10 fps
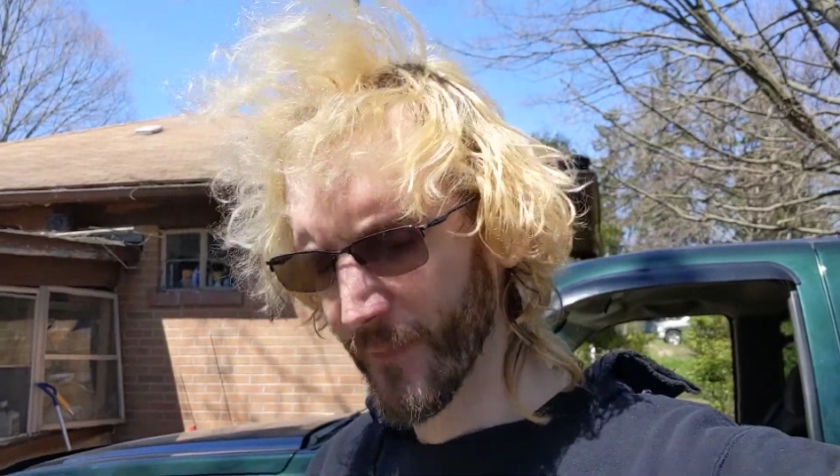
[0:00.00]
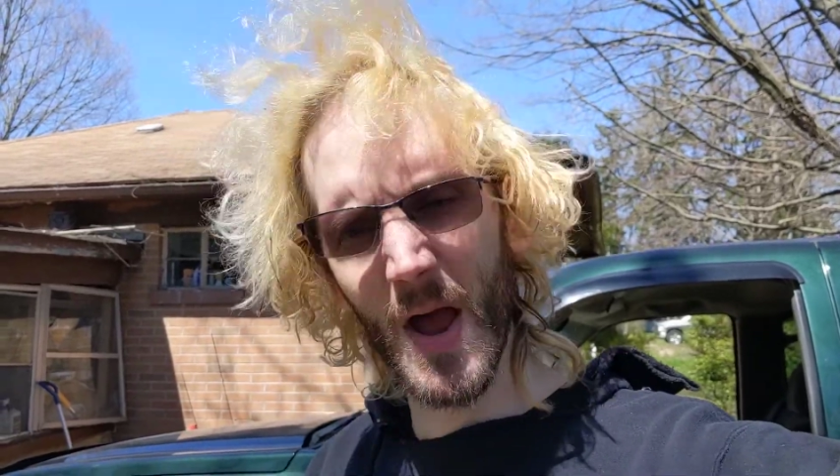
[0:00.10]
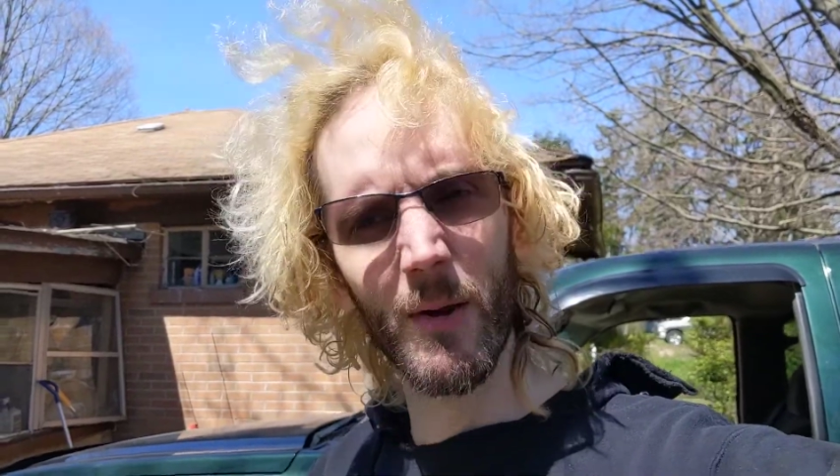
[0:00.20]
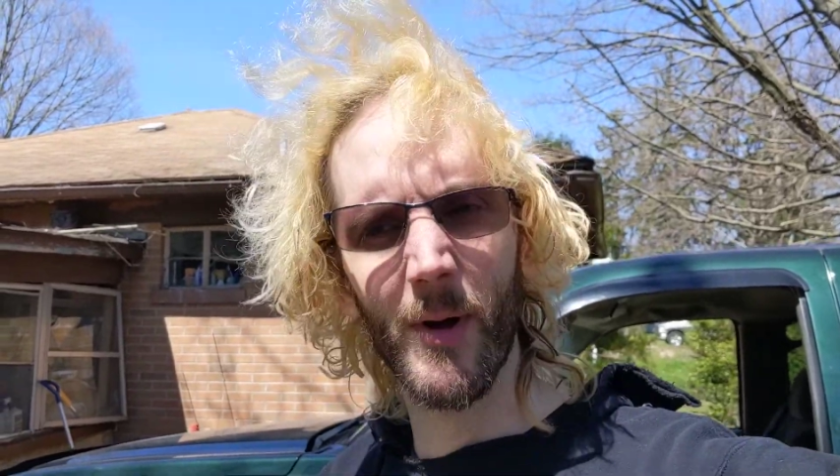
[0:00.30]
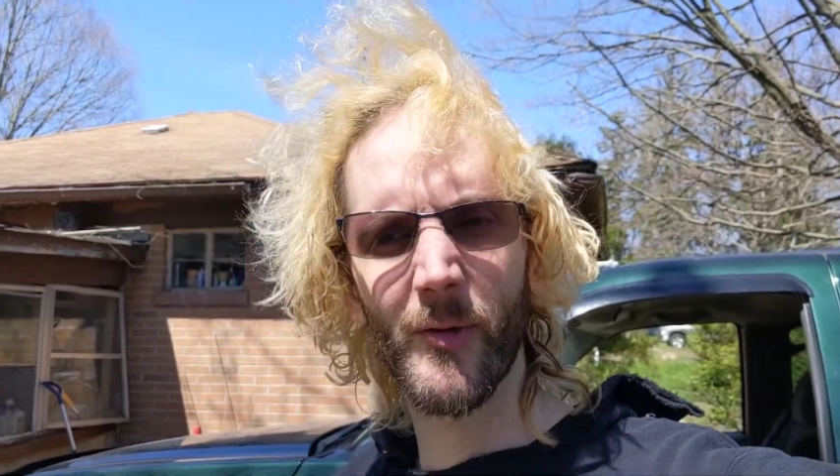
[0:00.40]

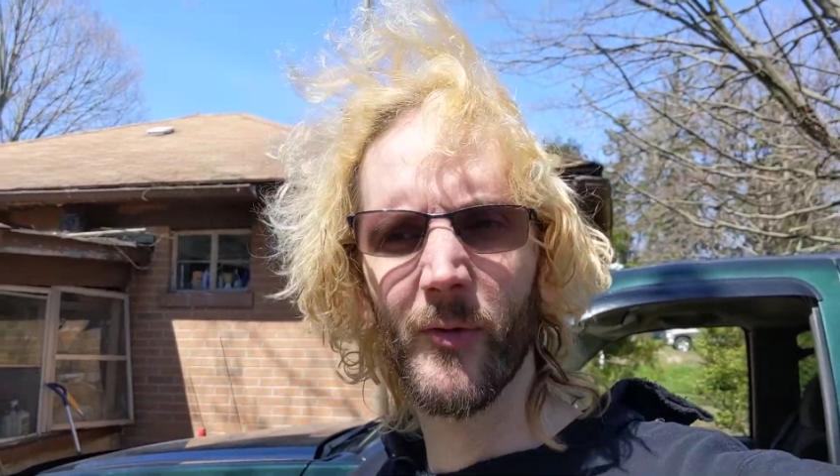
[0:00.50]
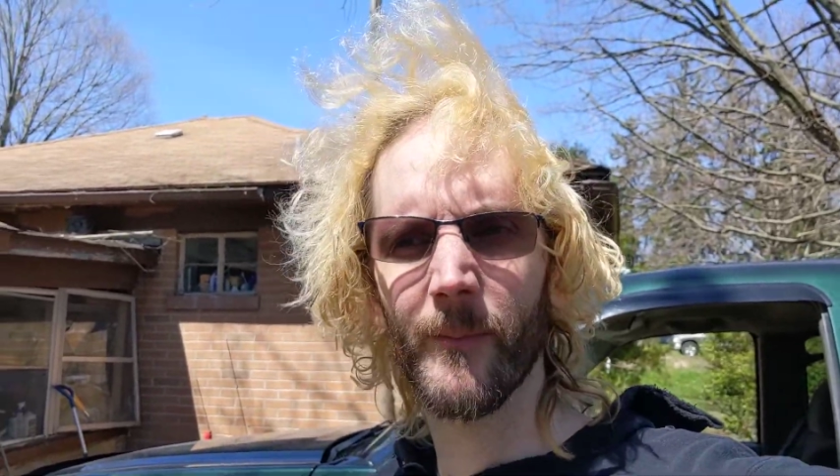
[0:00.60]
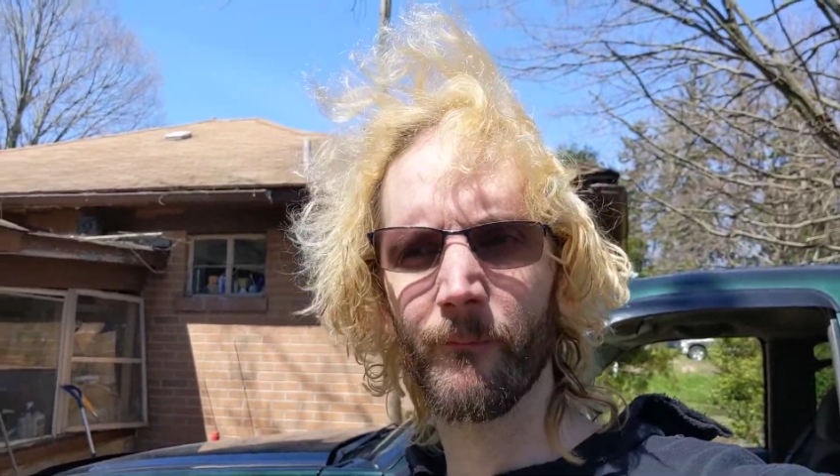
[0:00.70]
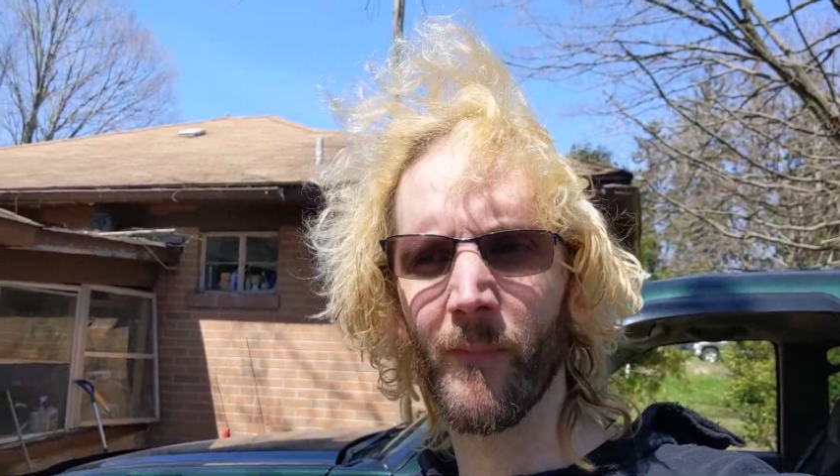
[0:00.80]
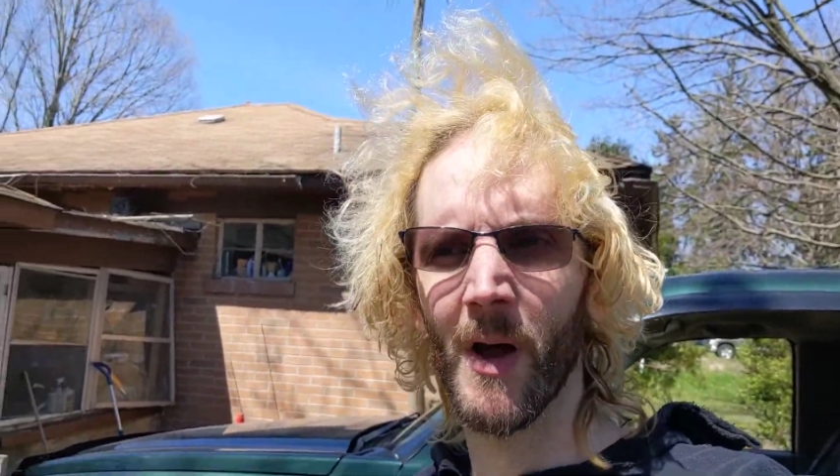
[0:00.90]
Anyways,
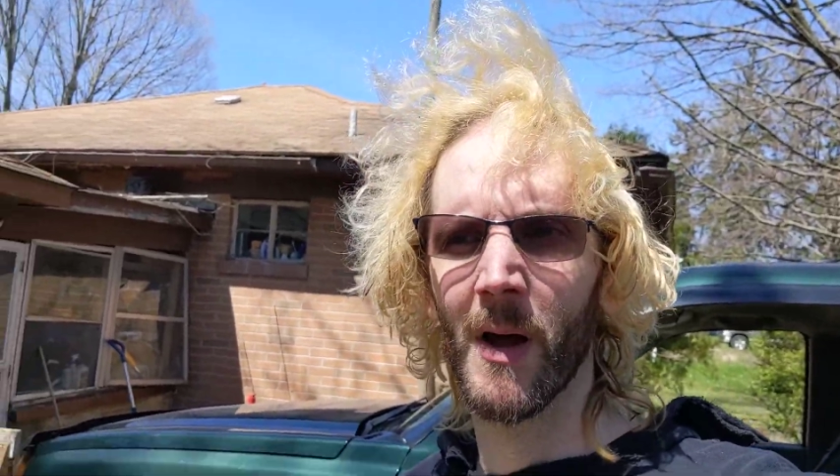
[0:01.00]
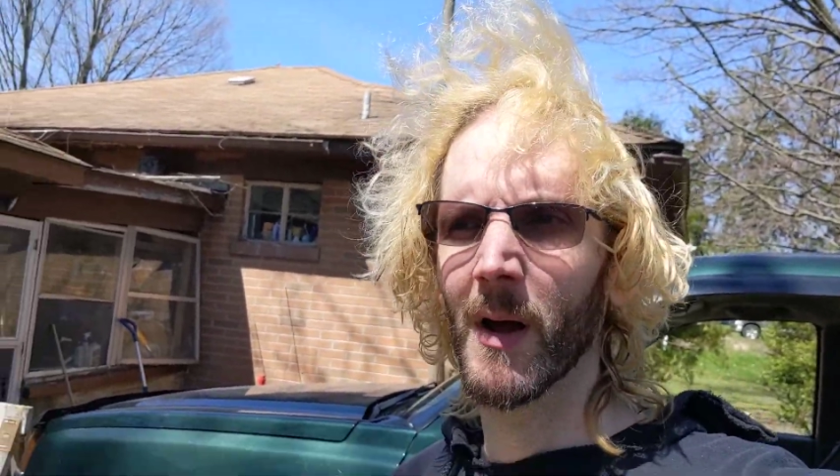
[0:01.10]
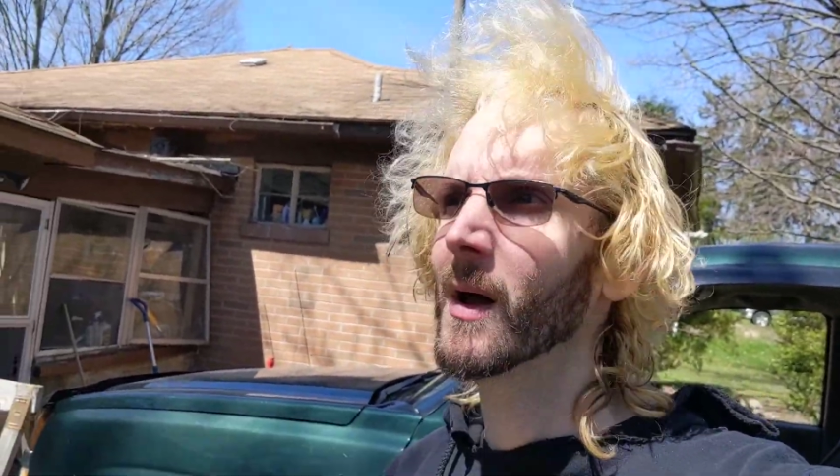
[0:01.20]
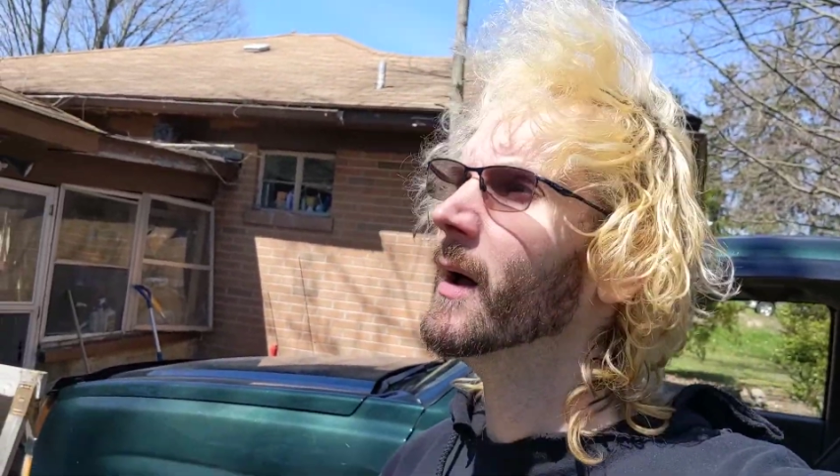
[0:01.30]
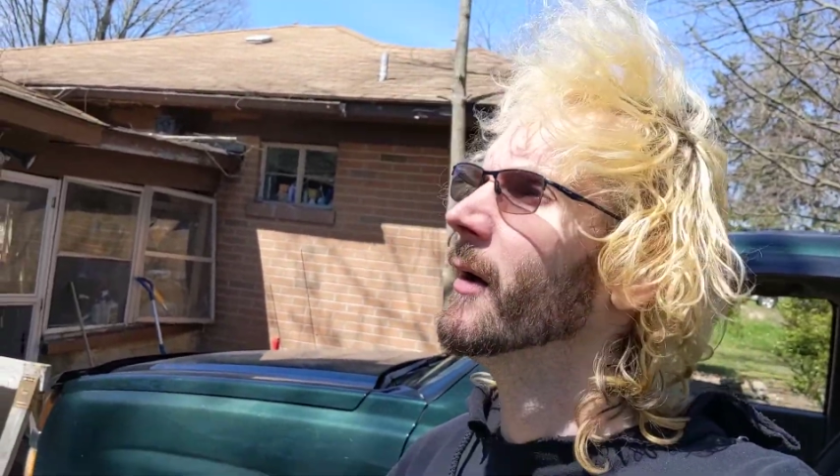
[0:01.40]

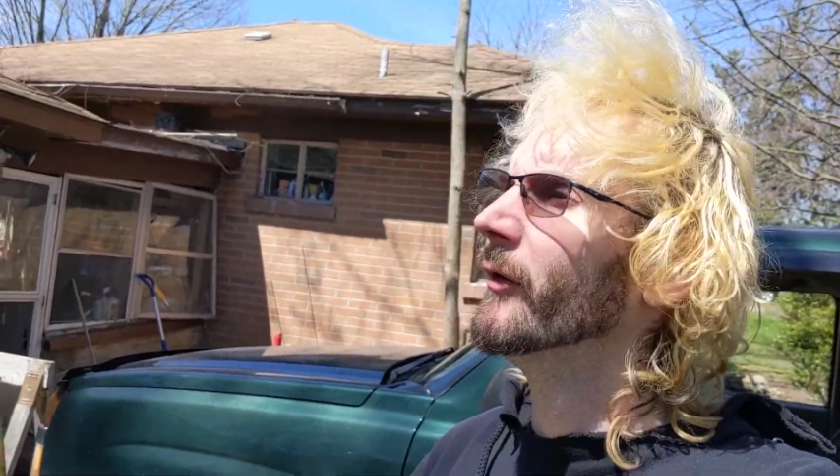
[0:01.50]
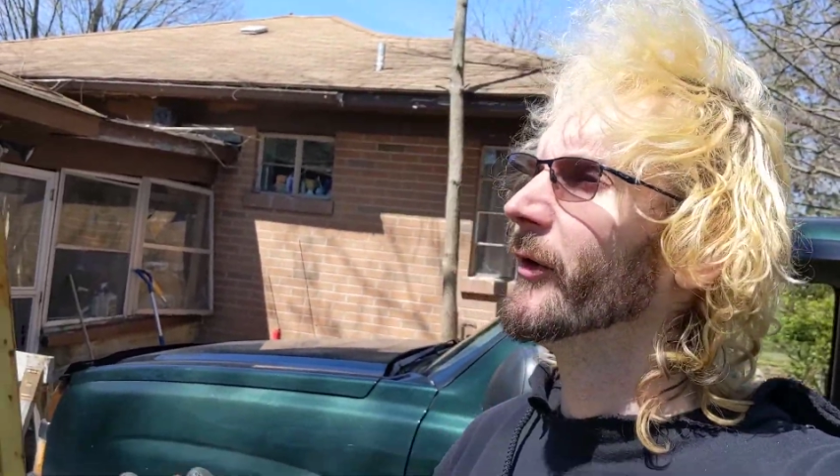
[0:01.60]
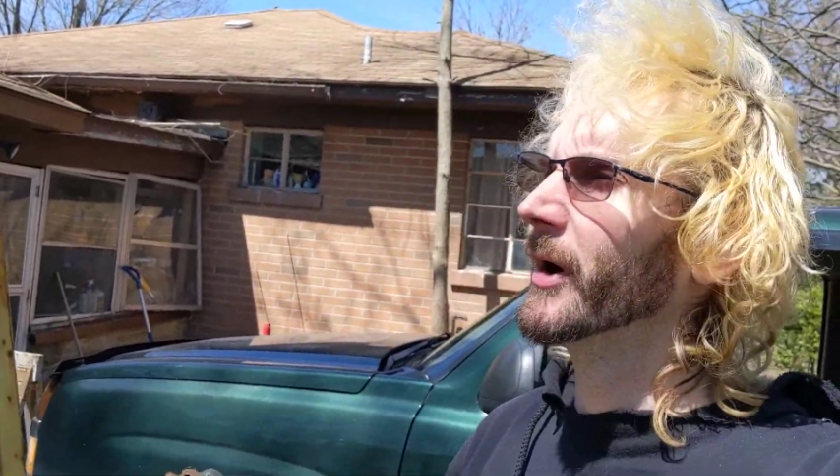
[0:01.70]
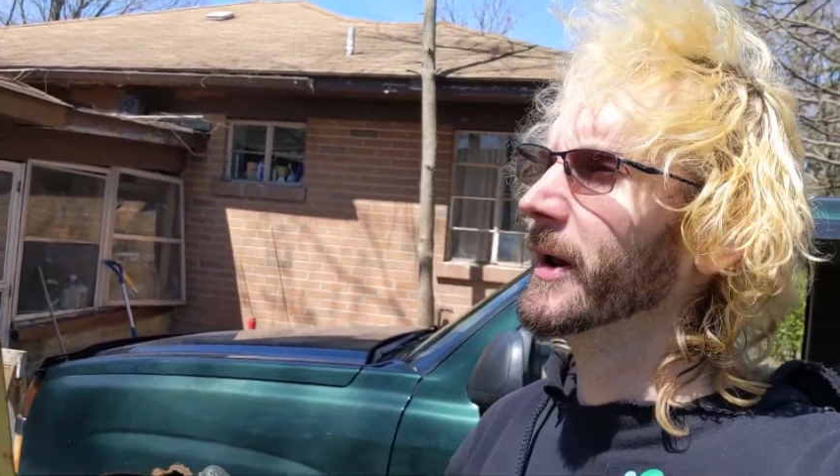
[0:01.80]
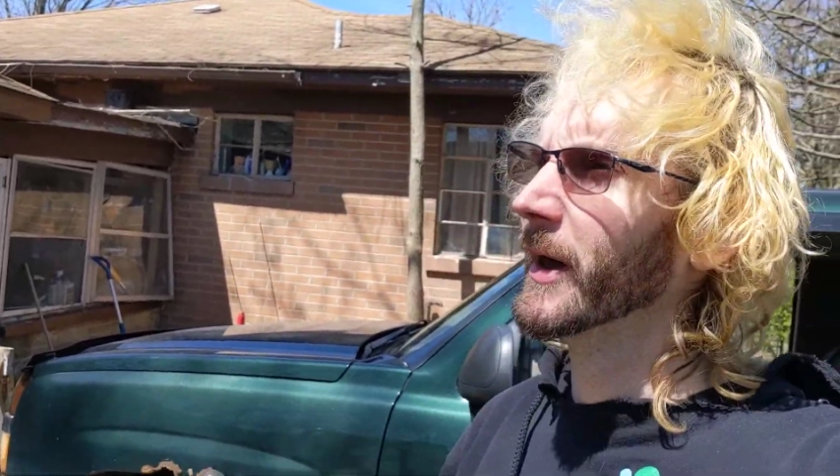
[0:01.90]

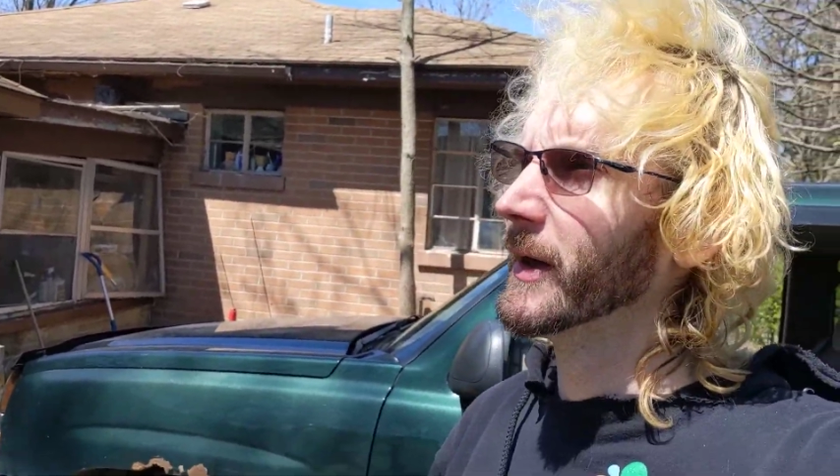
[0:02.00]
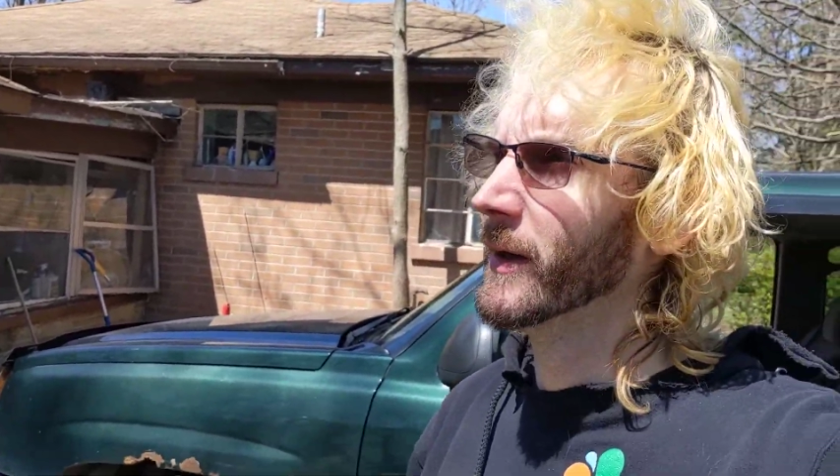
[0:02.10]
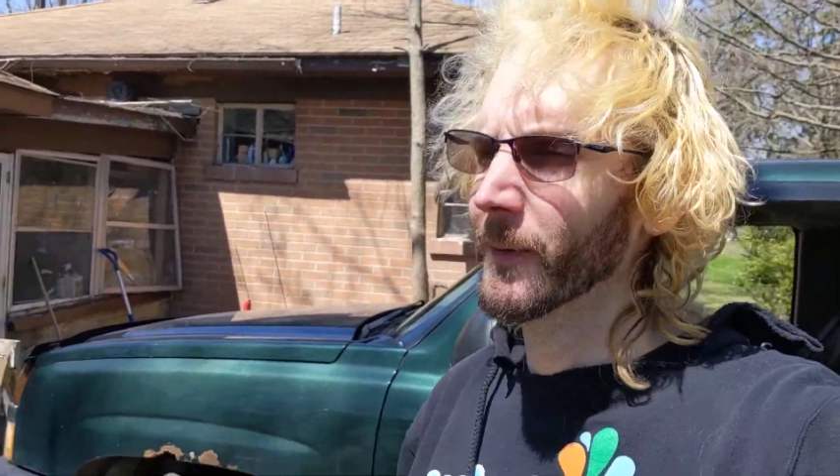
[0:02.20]
sunny day.